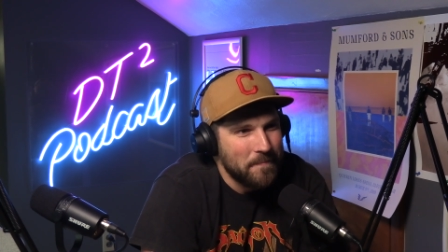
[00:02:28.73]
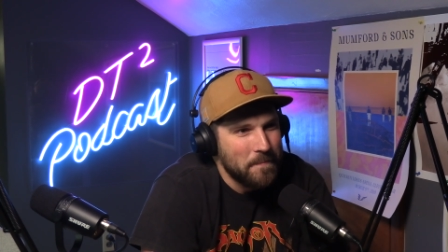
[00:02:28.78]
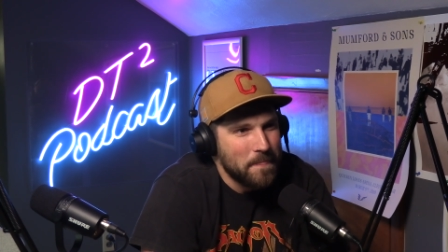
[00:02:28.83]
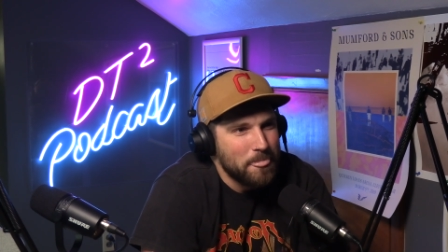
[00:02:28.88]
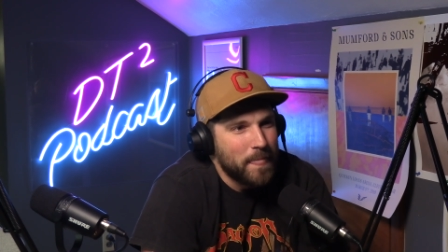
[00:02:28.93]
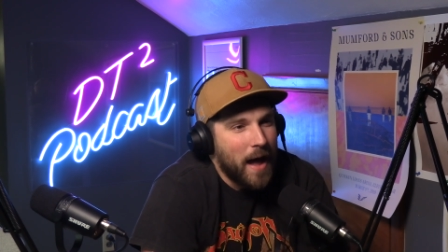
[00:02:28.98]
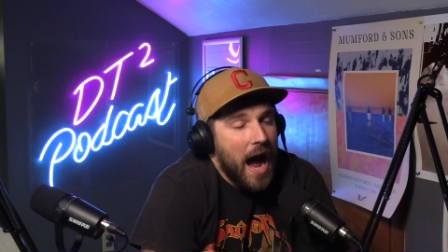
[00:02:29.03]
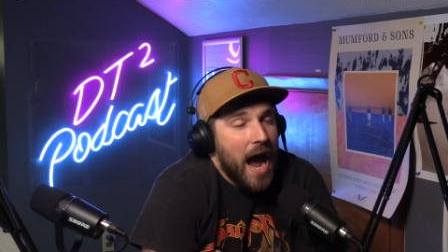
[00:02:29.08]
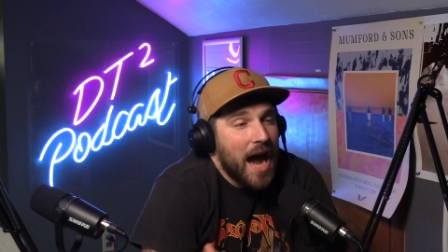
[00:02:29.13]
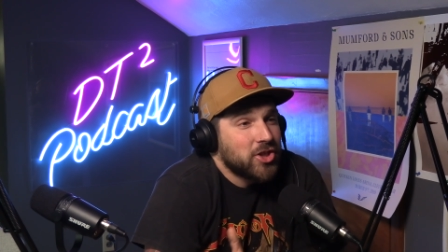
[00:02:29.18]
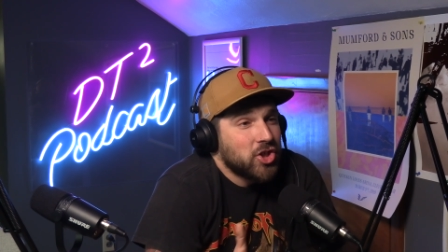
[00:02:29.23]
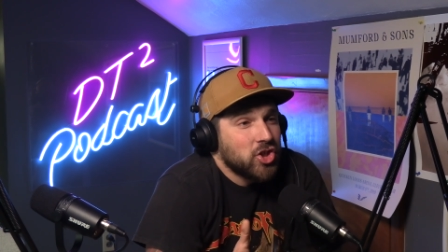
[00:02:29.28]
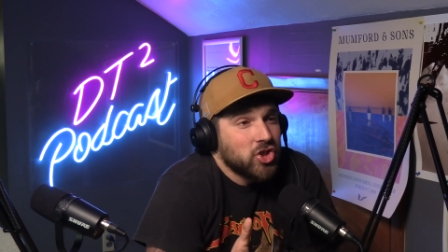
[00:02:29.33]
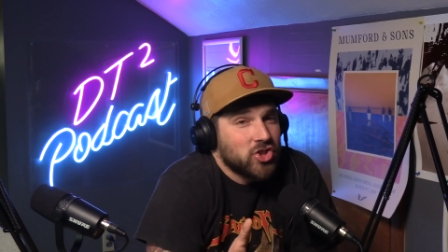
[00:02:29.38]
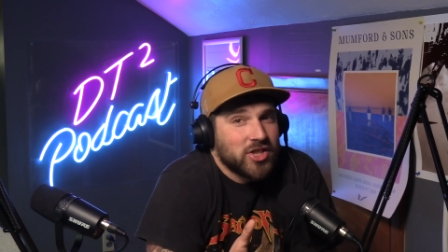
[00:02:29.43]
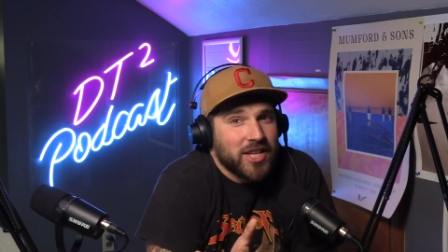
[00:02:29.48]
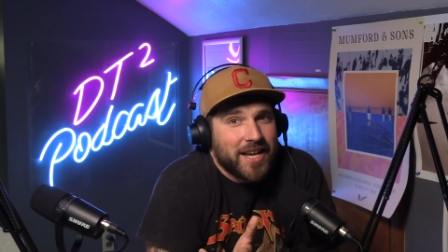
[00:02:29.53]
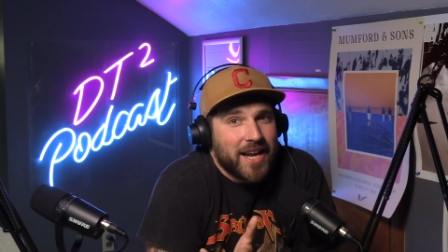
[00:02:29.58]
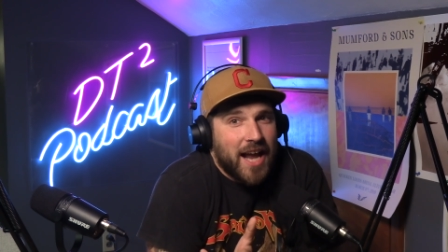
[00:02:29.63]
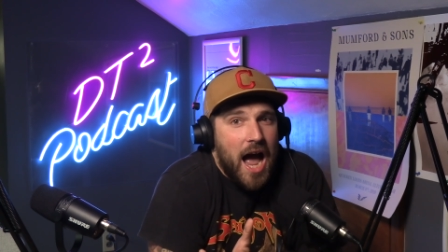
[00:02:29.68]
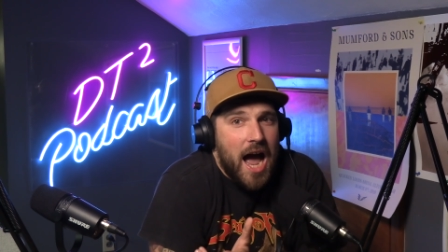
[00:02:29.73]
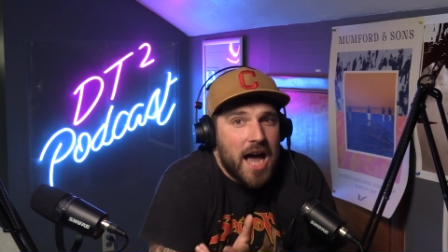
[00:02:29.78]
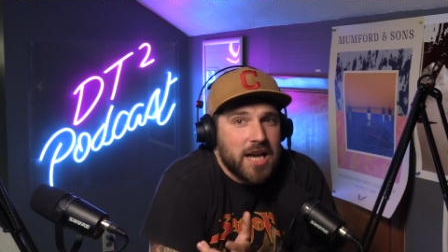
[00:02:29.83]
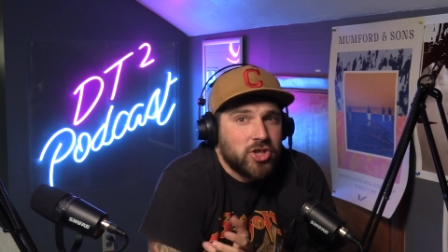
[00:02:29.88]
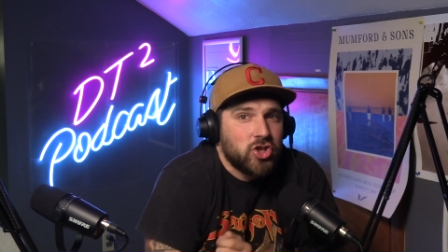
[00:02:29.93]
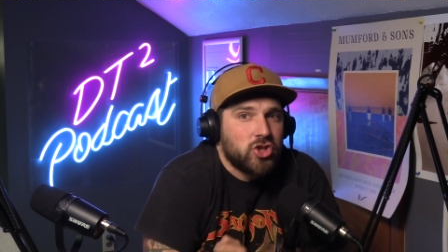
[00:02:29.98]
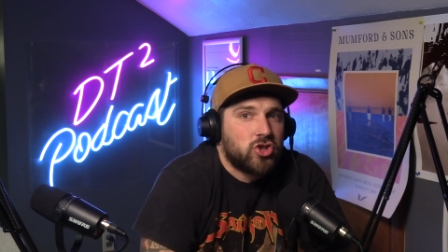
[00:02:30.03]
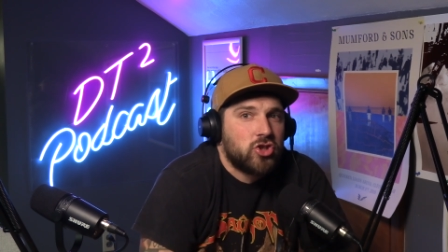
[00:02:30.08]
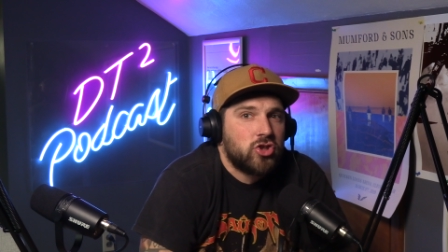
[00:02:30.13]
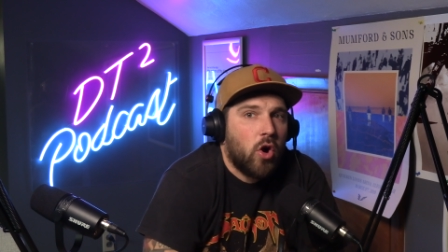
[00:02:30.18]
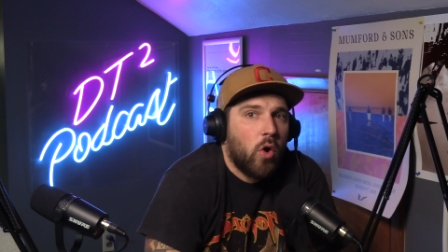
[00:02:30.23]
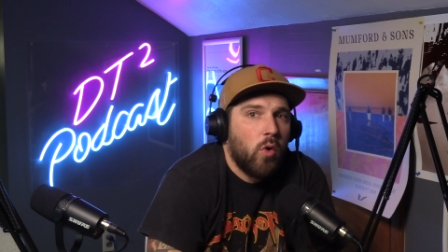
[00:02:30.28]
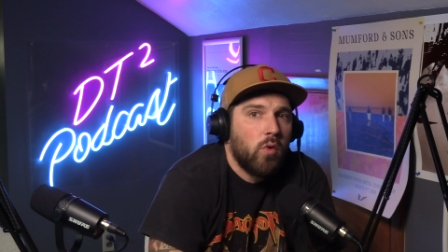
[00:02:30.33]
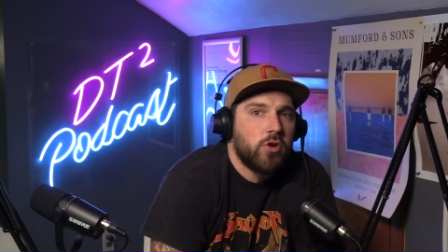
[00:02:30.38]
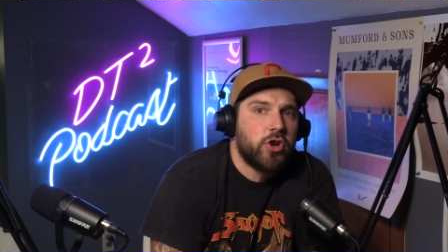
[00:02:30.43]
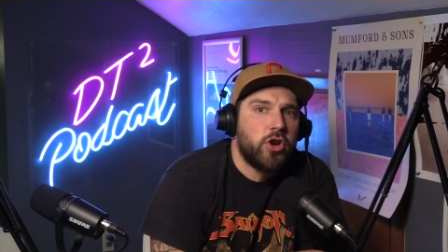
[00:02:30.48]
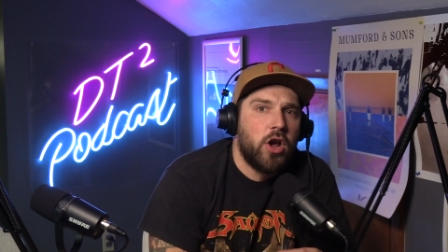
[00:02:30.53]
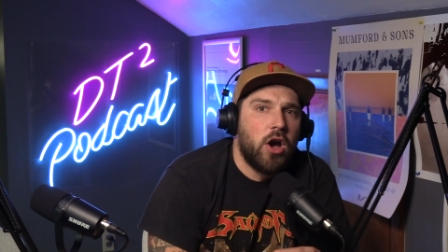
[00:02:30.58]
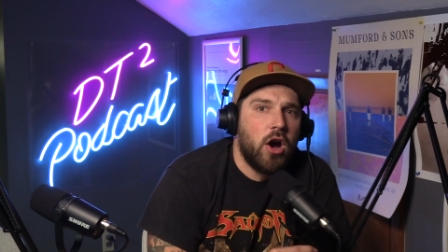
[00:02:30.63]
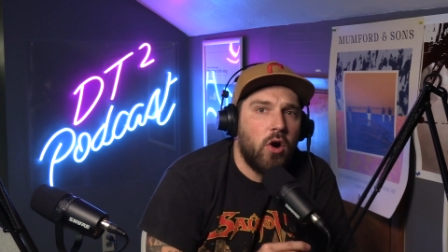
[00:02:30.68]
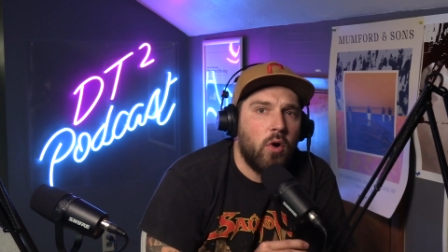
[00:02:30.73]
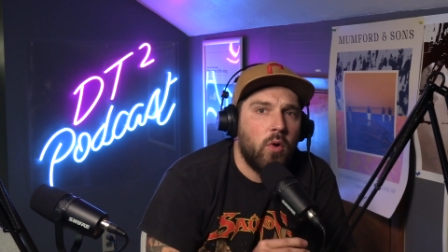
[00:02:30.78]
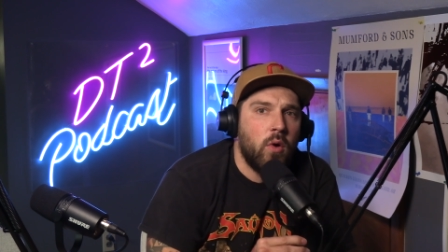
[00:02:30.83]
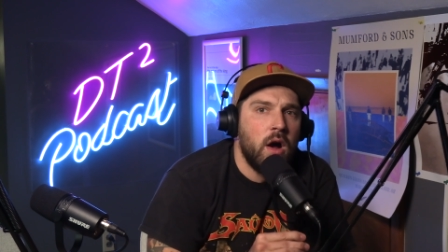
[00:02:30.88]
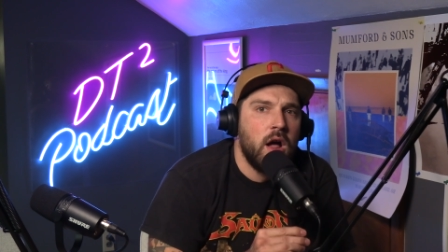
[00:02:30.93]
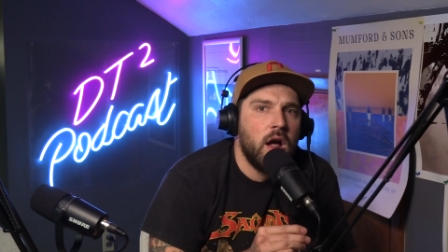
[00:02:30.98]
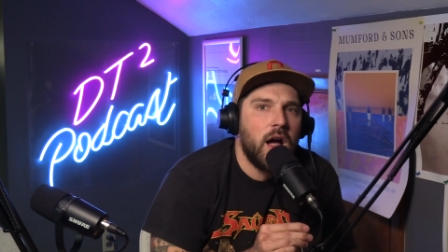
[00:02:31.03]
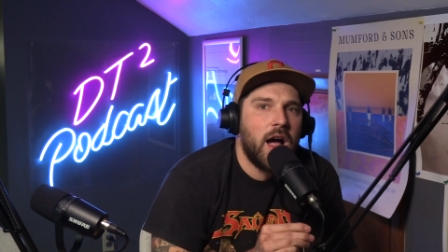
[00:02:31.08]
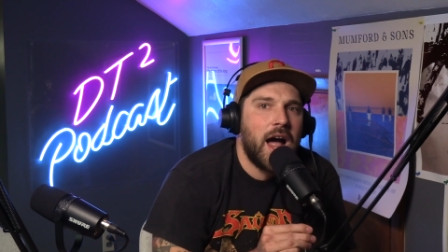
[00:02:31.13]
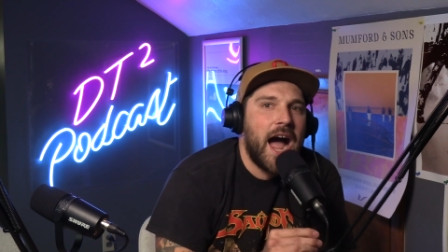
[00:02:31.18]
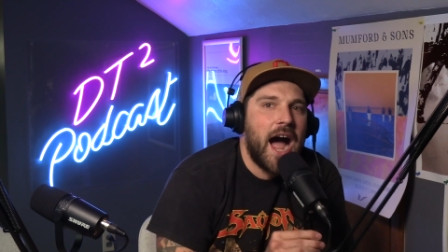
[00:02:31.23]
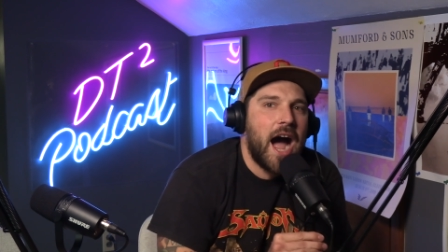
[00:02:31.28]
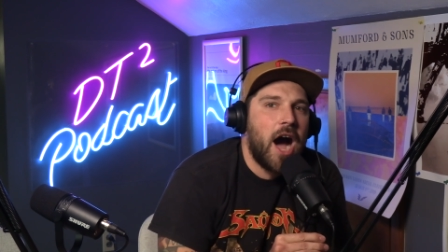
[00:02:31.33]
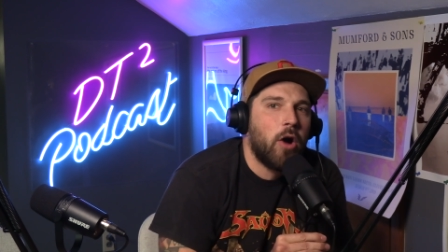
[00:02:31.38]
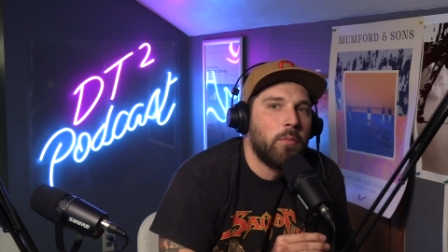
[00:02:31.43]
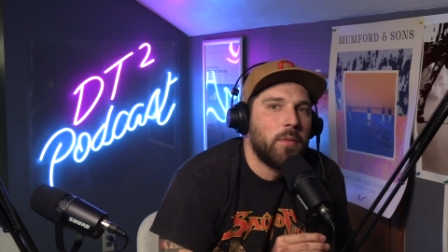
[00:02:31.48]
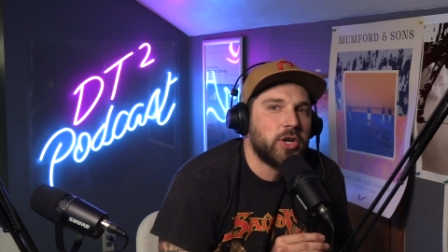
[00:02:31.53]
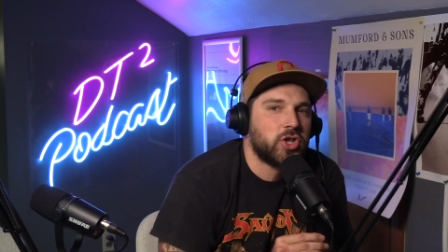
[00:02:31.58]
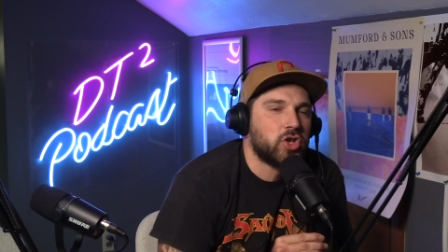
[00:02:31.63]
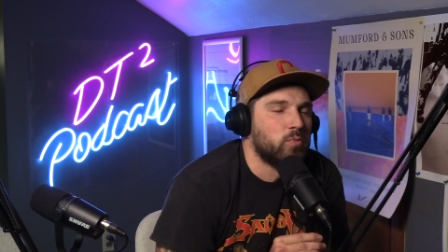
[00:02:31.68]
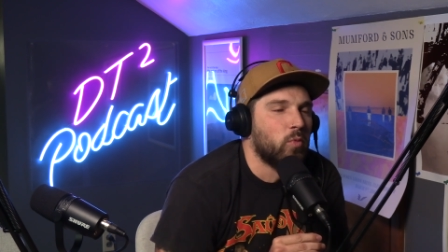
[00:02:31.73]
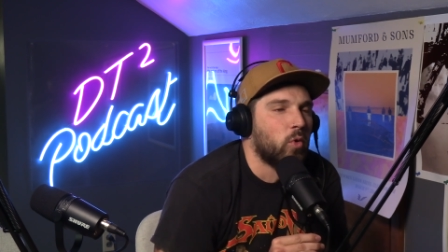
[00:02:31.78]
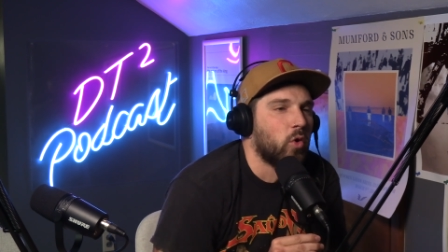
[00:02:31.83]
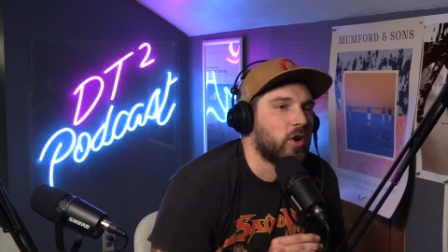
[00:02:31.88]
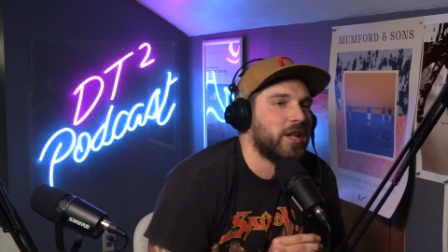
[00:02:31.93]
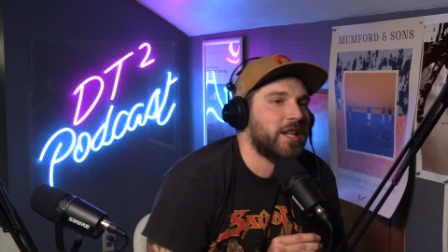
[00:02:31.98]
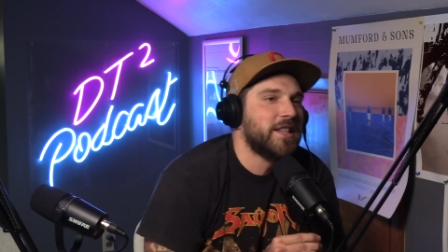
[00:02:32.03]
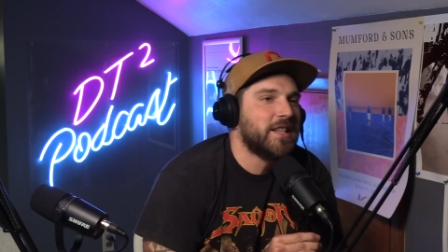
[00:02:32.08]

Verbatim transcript: I just like, I just don't know how much more.